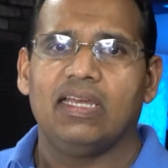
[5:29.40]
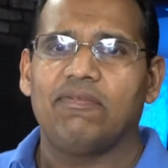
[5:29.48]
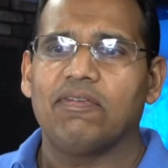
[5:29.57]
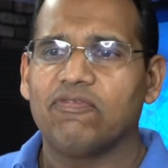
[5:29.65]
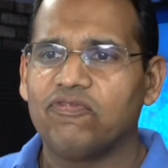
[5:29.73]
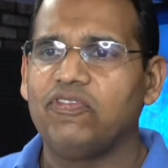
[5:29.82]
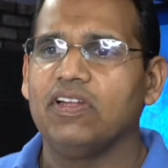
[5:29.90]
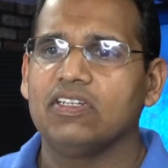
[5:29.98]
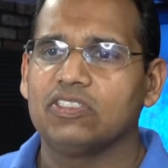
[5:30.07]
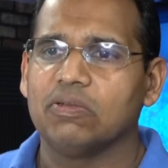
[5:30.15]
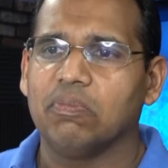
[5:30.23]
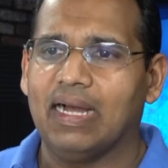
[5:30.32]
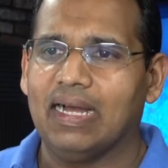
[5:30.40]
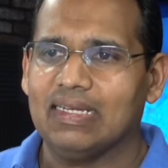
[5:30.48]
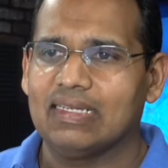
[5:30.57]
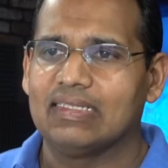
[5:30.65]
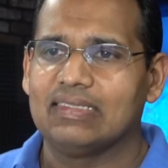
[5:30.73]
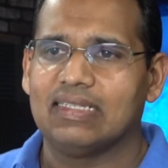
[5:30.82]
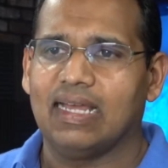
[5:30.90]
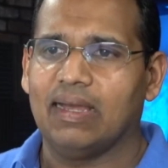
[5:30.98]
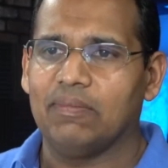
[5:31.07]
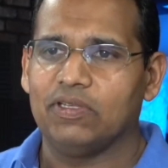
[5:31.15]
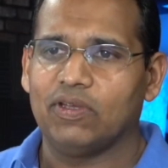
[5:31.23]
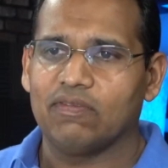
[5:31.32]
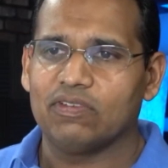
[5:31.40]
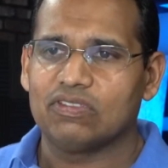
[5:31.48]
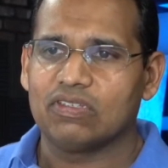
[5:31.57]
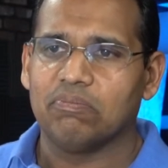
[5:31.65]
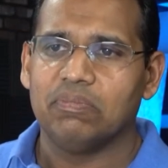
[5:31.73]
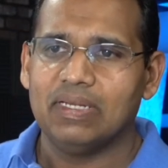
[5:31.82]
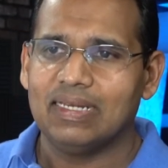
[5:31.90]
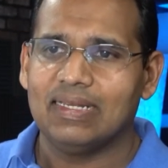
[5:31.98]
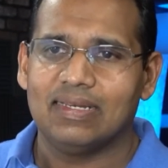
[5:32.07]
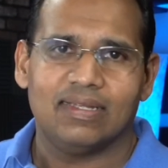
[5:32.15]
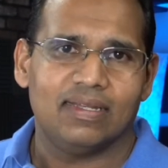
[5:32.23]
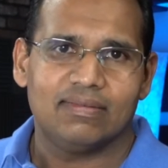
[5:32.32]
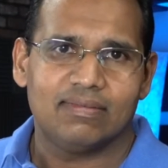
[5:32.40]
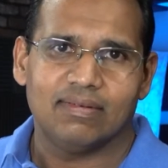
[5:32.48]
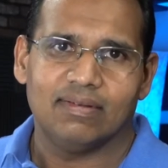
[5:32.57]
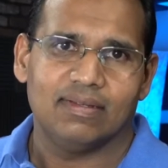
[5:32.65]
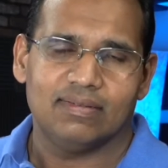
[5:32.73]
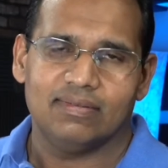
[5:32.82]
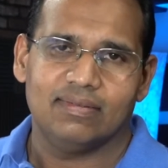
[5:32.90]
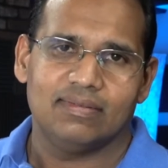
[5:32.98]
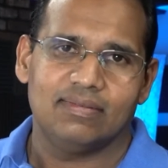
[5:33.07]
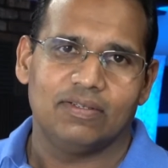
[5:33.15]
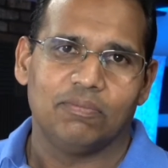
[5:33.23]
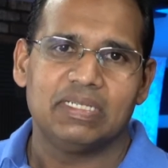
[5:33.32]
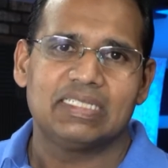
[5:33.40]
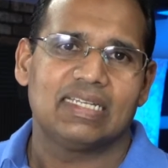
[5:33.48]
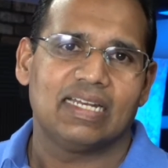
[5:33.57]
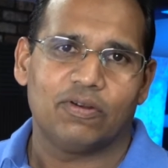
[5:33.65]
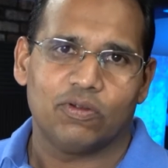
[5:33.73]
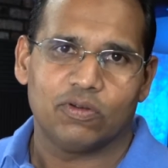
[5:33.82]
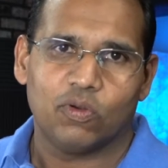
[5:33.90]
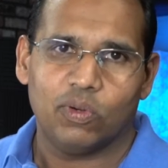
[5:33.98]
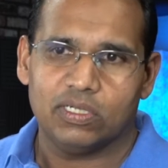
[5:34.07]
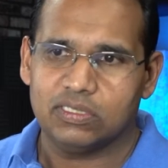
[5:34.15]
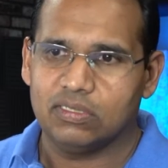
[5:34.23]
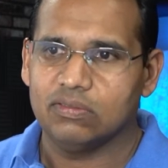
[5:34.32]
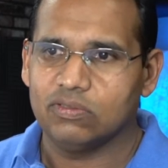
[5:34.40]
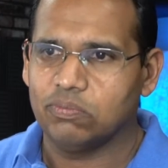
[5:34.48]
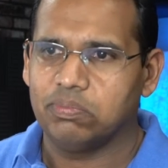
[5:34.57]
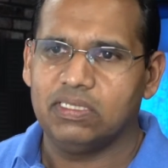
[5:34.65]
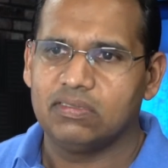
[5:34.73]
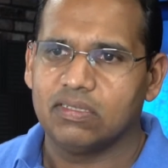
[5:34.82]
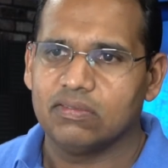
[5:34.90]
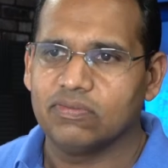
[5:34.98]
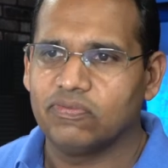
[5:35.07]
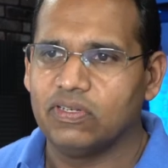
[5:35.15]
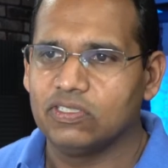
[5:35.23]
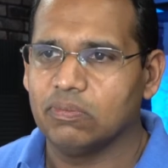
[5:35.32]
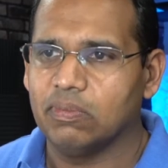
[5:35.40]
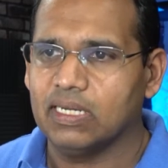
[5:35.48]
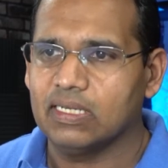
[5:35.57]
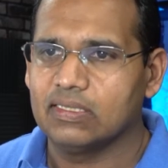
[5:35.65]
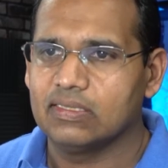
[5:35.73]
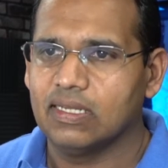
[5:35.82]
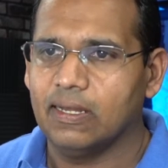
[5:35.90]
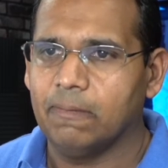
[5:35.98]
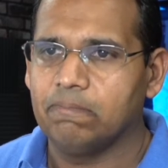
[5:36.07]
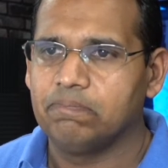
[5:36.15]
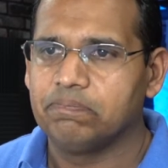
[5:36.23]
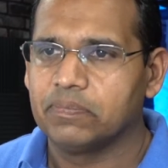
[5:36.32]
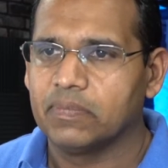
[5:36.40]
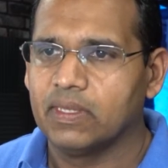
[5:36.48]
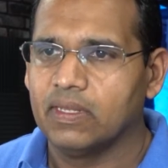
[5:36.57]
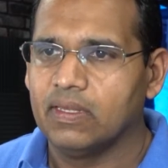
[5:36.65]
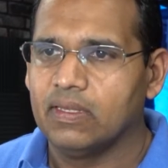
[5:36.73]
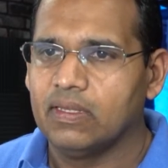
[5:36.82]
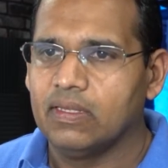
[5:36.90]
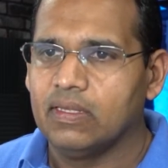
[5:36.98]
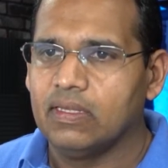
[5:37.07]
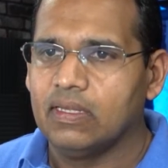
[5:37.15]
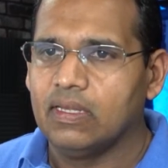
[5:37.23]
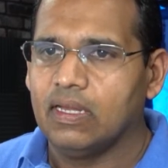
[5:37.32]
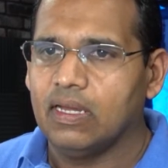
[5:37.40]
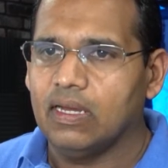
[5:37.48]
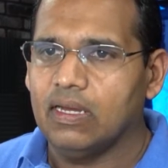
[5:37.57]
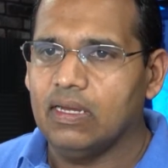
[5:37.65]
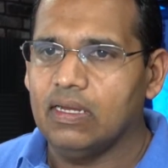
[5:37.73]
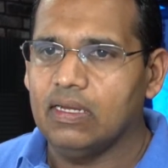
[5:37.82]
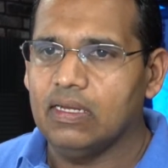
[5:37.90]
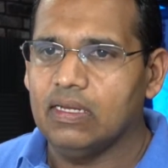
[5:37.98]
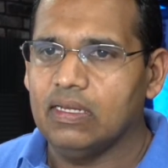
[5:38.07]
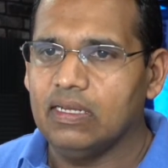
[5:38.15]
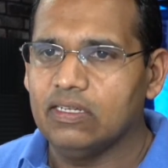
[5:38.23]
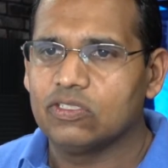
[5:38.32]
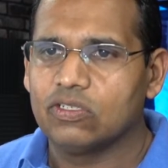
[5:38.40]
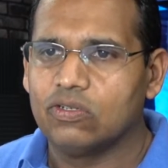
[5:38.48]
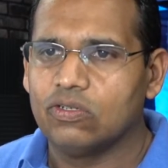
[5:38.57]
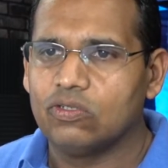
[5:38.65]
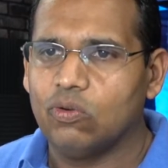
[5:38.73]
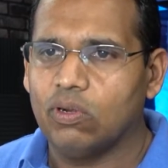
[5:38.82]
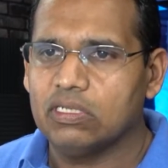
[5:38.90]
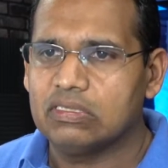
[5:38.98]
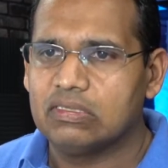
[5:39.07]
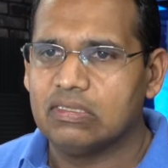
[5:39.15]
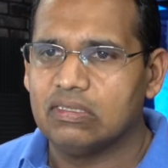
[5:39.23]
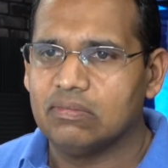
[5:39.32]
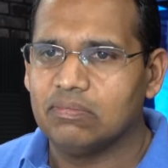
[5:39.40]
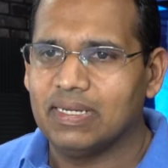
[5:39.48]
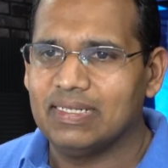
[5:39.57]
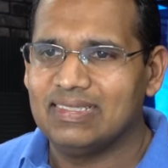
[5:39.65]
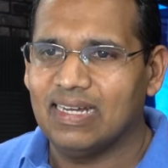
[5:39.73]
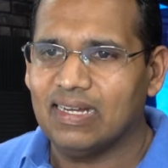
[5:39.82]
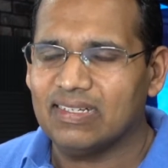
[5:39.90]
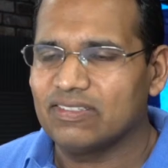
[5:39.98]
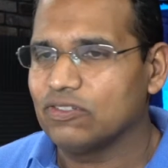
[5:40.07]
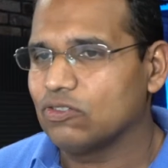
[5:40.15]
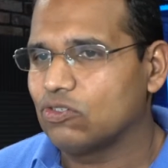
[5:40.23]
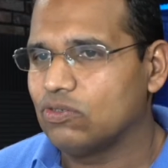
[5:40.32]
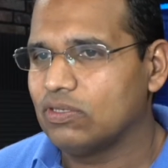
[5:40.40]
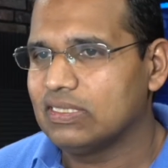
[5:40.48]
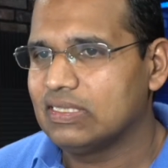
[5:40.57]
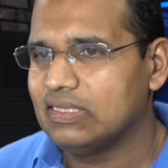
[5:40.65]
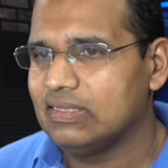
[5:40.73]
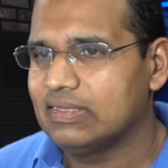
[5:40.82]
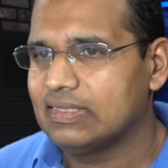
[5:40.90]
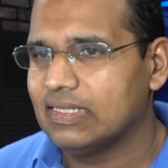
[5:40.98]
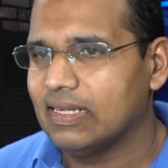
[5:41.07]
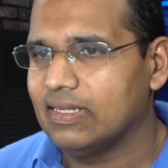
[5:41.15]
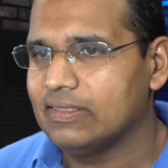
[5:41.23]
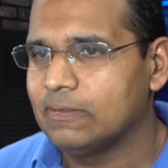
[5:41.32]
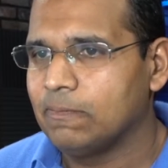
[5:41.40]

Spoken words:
finished the mock exam and you haven't submitted it, you're missing out on the question. So please finish the mock exam. Here's a good question by Dr. Christie. Says,